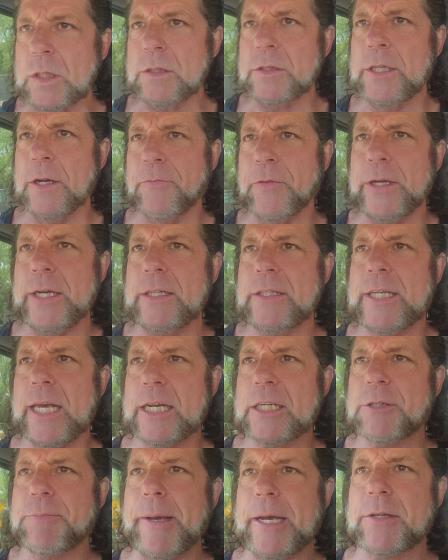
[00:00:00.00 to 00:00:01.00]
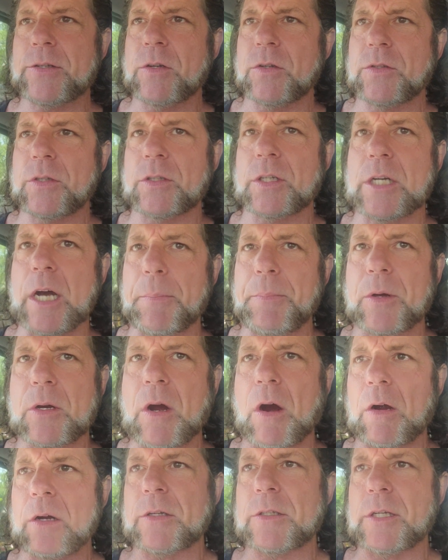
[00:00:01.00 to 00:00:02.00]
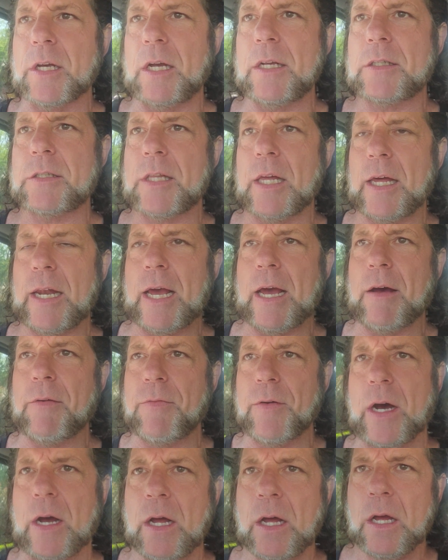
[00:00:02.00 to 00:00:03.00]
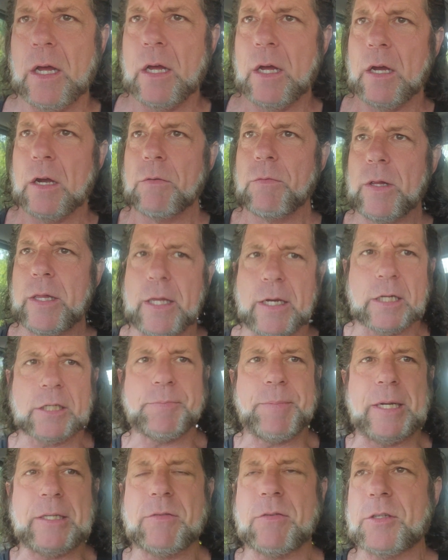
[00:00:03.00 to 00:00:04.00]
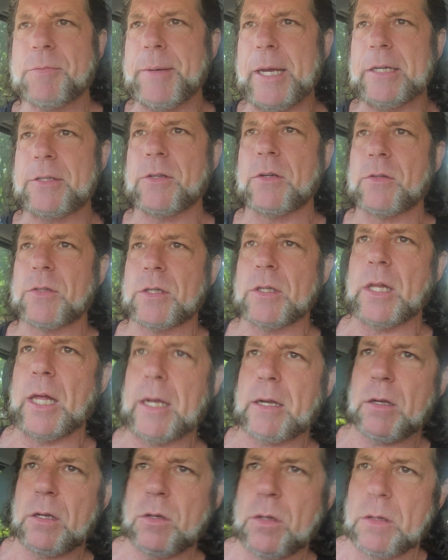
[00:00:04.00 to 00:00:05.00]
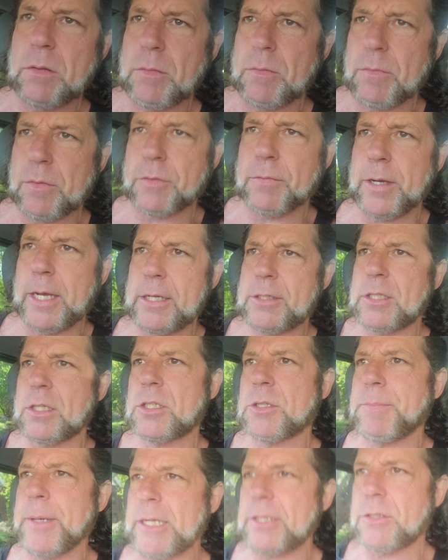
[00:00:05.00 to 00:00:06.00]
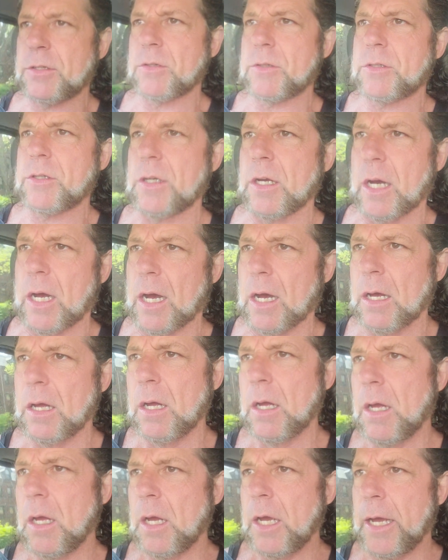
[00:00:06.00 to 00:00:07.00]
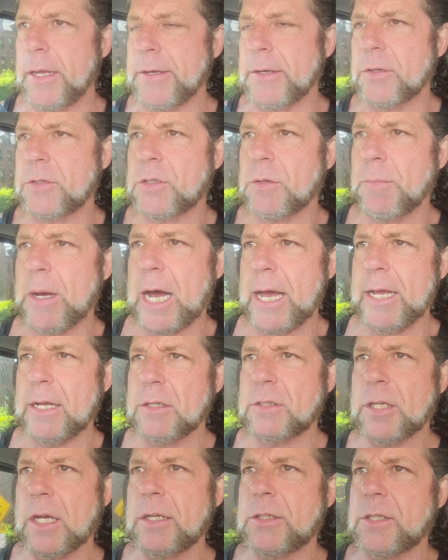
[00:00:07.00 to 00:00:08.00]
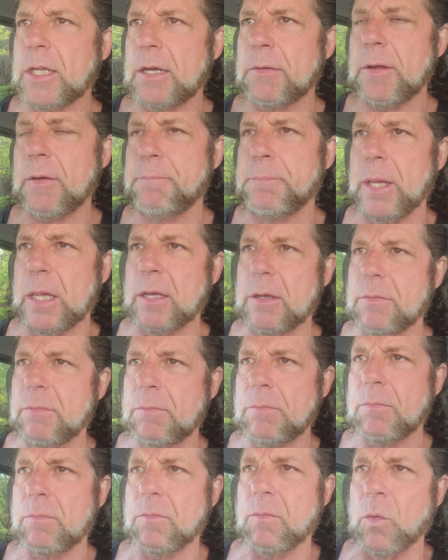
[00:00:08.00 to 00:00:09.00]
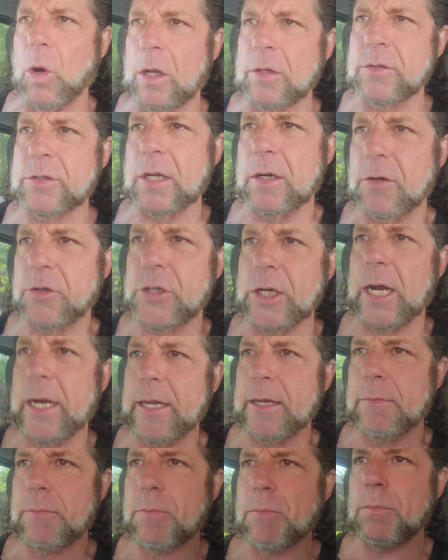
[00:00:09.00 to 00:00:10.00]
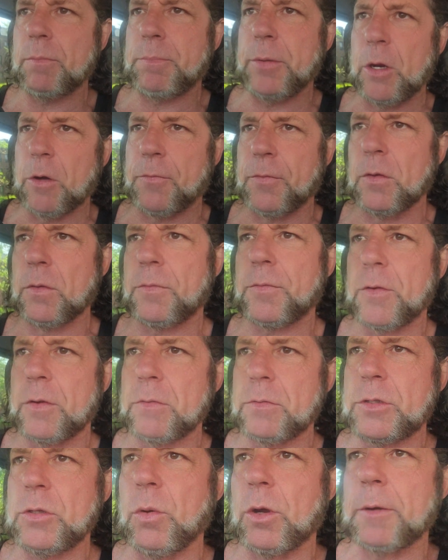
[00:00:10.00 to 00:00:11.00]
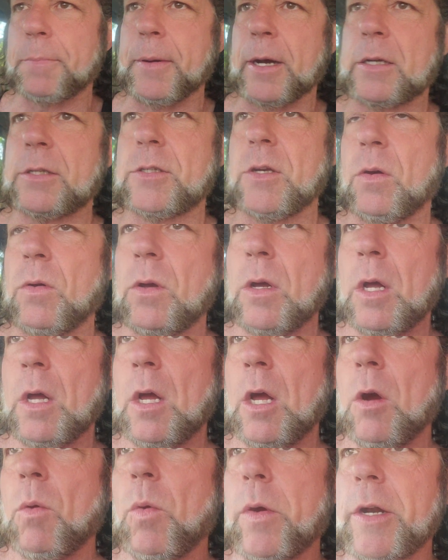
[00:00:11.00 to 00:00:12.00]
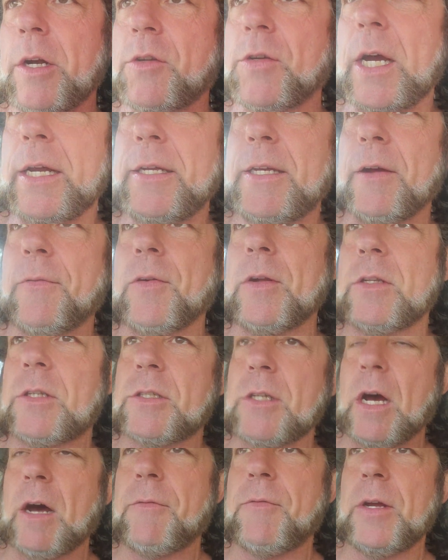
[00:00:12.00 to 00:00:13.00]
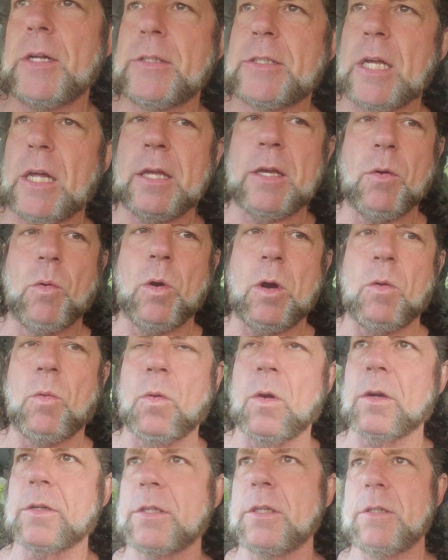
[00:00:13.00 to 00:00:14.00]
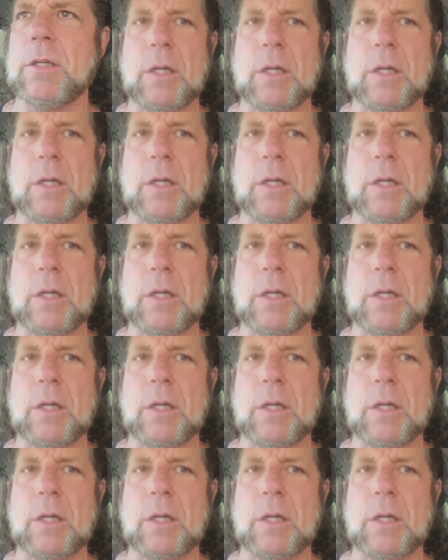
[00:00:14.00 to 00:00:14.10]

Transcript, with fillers: different intake spacers. There's a couple cart sites that have uh, really inexpensive spacers, like 3 8 inch spacers. Uh, and there's some high end sites that billet ones that are shiny and beautiful for 200 bucks. So we're going to try different stuff and tell you what works and